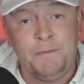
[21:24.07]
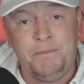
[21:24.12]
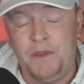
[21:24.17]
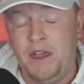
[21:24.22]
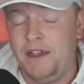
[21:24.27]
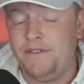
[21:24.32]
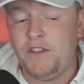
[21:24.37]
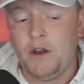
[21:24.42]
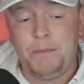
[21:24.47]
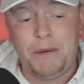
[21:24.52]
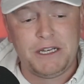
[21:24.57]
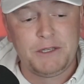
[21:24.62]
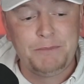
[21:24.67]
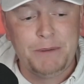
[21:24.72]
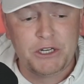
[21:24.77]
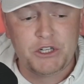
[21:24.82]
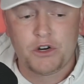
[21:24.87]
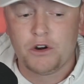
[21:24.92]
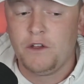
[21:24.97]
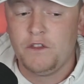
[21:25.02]
They have their best
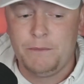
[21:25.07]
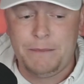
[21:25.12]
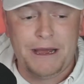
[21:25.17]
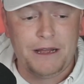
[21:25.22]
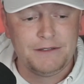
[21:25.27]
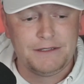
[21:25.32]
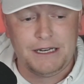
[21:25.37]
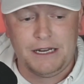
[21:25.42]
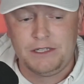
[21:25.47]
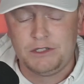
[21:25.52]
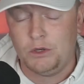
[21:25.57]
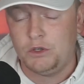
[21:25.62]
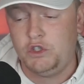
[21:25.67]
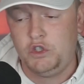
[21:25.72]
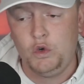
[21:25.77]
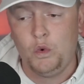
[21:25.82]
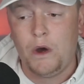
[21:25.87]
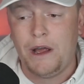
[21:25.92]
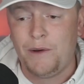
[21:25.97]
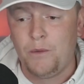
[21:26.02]
pitcher on the mound today. So
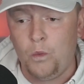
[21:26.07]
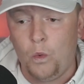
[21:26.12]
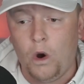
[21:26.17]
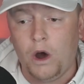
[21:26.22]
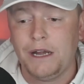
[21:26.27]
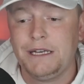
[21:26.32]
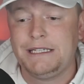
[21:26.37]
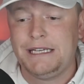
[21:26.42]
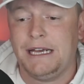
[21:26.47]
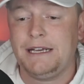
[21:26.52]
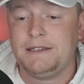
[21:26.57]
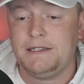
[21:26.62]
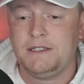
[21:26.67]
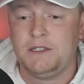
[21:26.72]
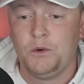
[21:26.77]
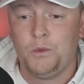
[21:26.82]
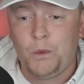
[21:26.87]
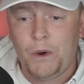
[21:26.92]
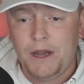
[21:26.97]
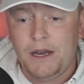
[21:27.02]
do I want Texas
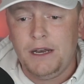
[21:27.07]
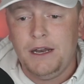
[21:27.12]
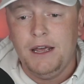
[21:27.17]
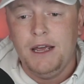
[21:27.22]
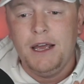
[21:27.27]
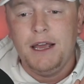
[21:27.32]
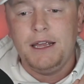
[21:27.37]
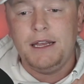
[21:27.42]
to win?